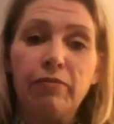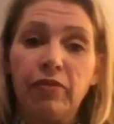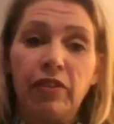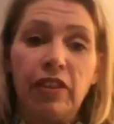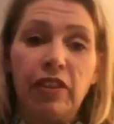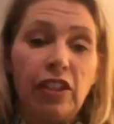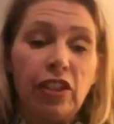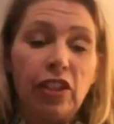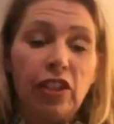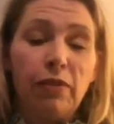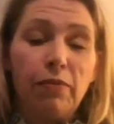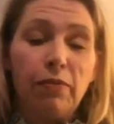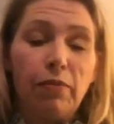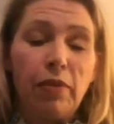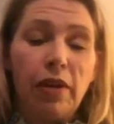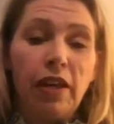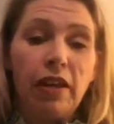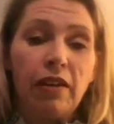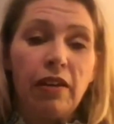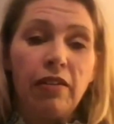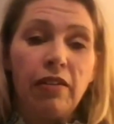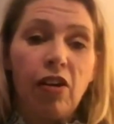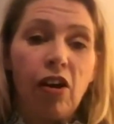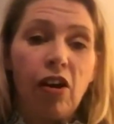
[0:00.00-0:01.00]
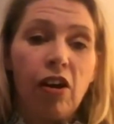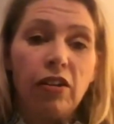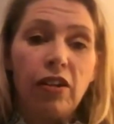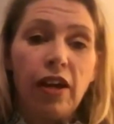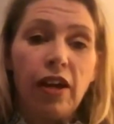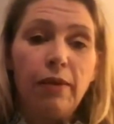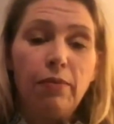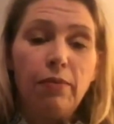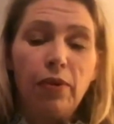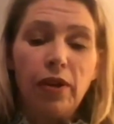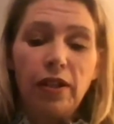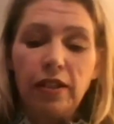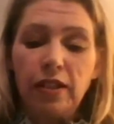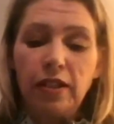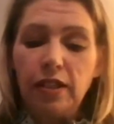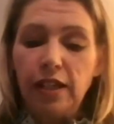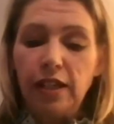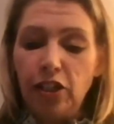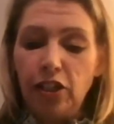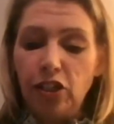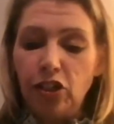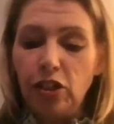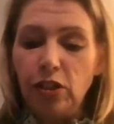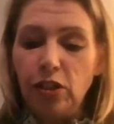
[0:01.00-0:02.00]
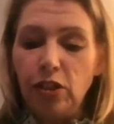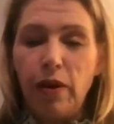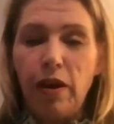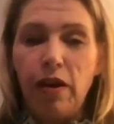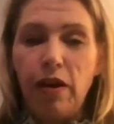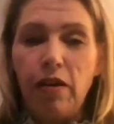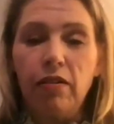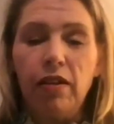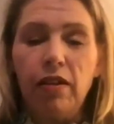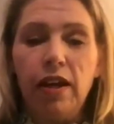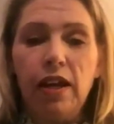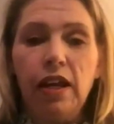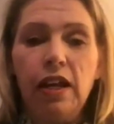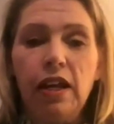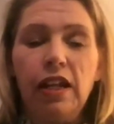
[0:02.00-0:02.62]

This can be an online presentation as well.